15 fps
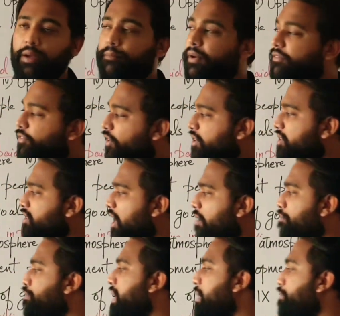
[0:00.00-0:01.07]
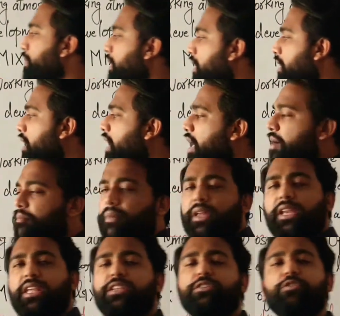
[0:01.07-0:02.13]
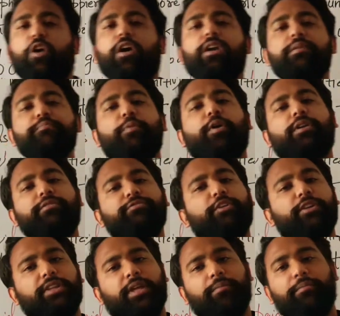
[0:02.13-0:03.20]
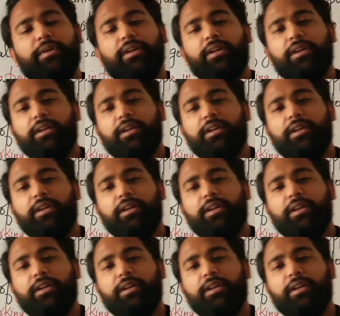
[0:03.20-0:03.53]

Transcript: But for some people, money is not important for them.